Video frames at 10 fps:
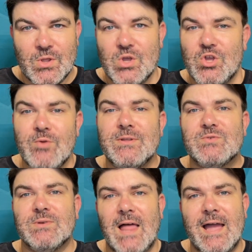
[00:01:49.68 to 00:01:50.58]

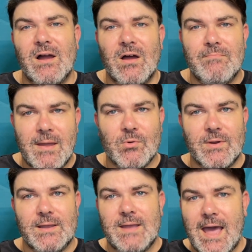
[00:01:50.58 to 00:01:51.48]
Humans rely on
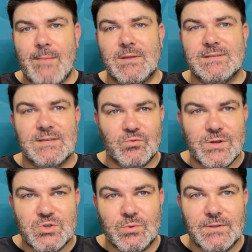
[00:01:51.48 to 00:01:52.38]
memory, habits, and
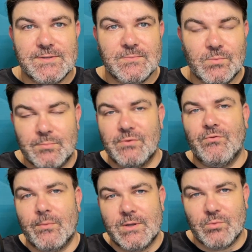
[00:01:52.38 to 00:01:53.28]
rituals when
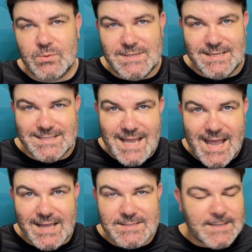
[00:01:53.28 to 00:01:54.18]
performing a routine
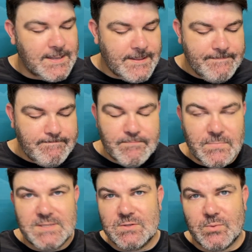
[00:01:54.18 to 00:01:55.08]
task. And
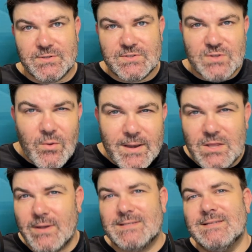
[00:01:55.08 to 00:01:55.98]
this is where so many
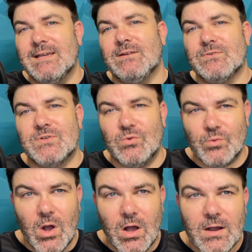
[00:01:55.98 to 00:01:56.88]
UX designers go
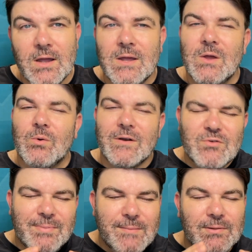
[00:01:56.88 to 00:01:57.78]
wrong.
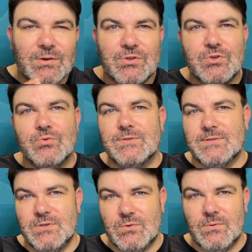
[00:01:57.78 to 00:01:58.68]
Whatever people are
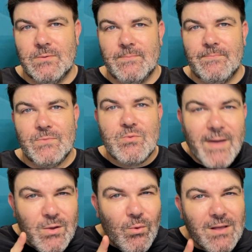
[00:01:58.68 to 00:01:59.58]
used to, you
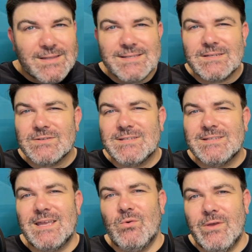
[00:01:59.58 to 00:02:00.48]
might well consider
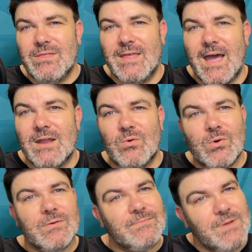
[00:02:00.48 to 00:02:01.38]
sticking with that,
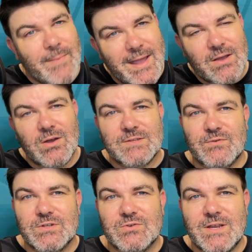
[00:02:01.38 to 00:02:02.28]
or you might cause
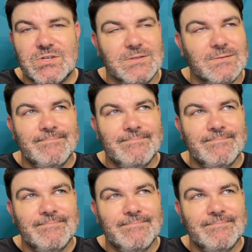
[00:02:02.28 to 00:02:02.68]
frustration.